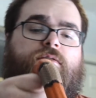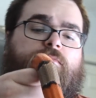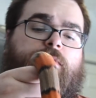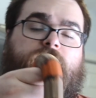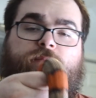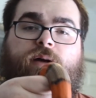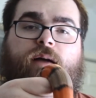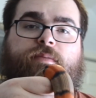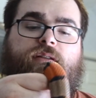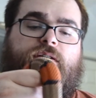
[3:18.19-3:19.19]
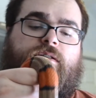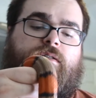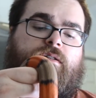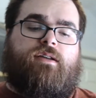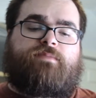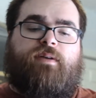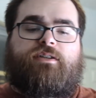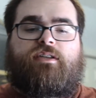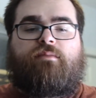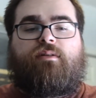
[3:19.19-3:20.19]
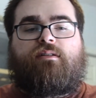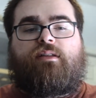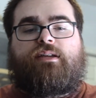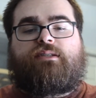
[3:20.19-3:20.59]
really popular, especially among like